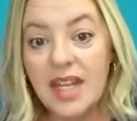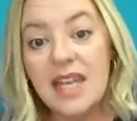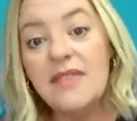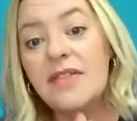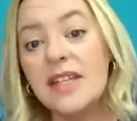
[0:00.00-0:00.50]

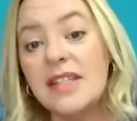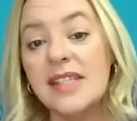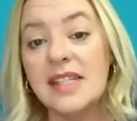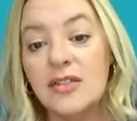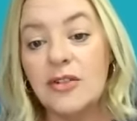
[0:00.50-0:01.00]
if the
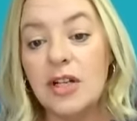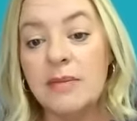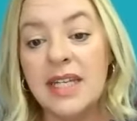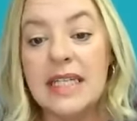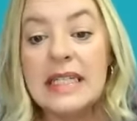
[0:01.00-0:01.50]
consent
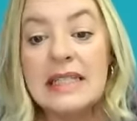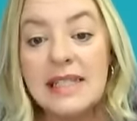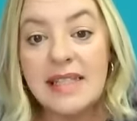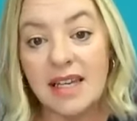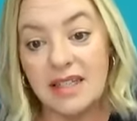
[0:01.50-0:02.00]
agreement is
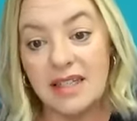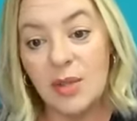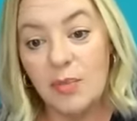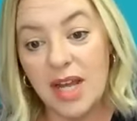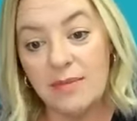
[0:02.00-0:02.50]
signed
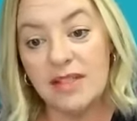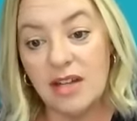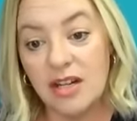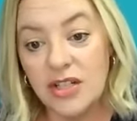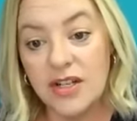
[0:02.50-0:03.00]
by a
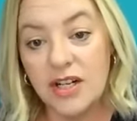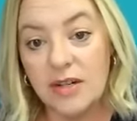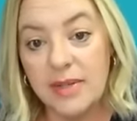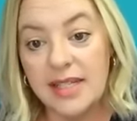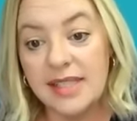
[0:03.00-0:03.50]
massage
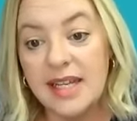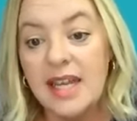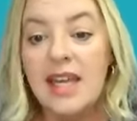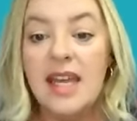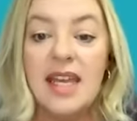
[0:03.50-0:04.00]
therapist,
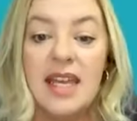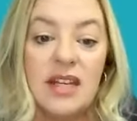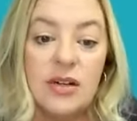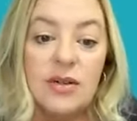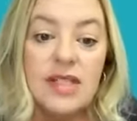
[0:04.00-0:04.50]
it
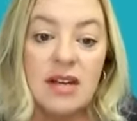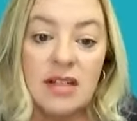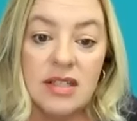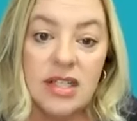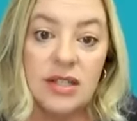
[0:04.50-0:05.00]
goes
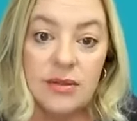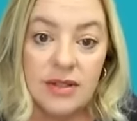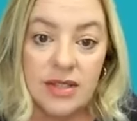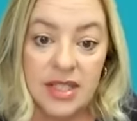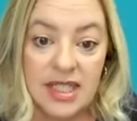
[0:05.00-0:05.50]
on to
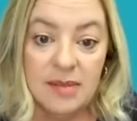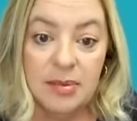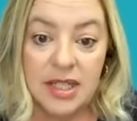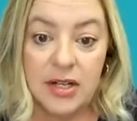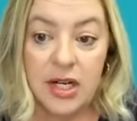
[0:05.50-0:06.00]
their
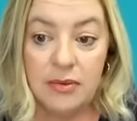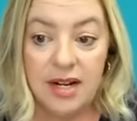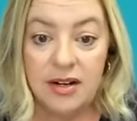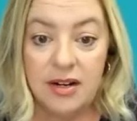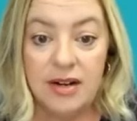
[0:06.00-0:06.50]
disciplinary
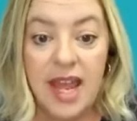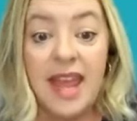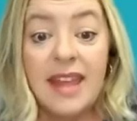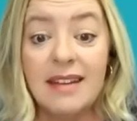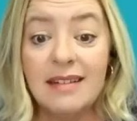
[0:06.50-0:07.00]
record,
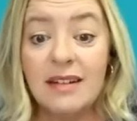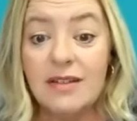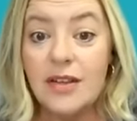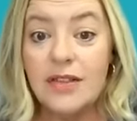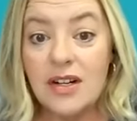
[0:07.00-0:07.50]
and
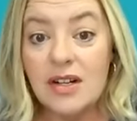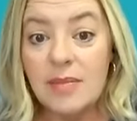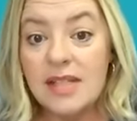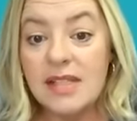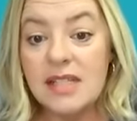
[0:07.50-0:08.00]
the
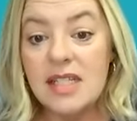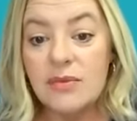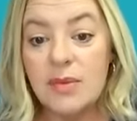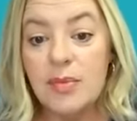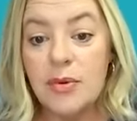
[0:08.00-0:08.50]
therapist
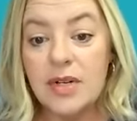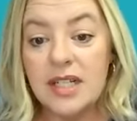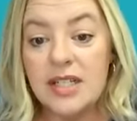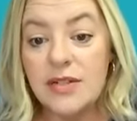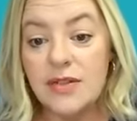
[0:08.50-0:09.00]
is
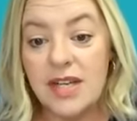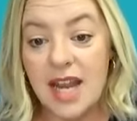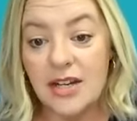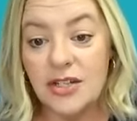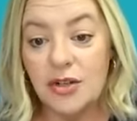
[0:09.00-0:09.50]
reported to the
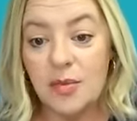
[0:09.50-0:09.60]
National